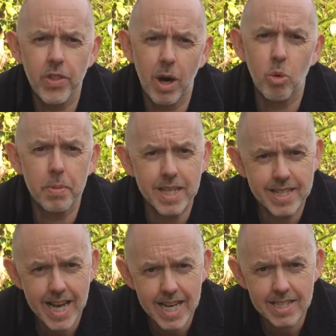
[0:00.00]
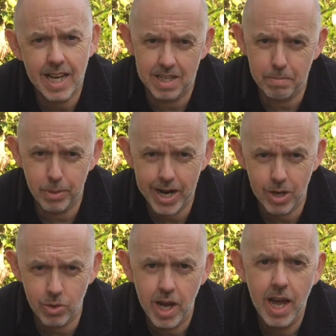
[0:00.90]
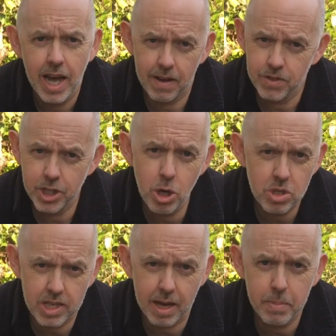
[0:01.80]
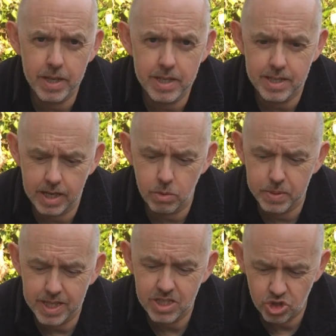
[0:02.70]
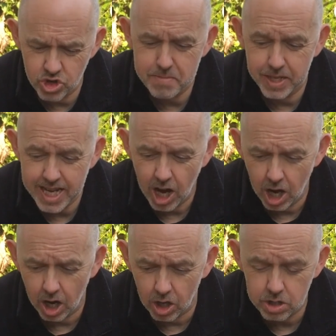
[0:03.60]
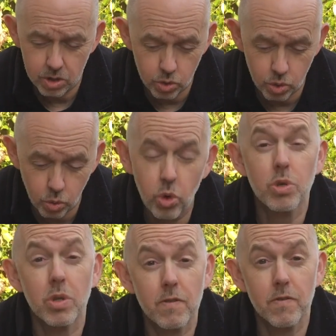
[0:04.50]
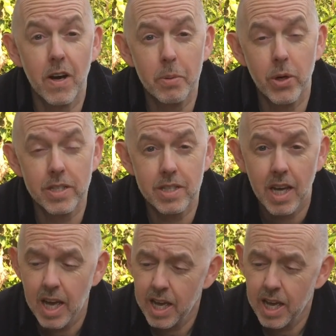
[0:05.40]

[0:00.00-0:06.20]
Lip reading: That will be dead and brown, have no sap in it, and it will be extremely hard because all the water will have evaporated.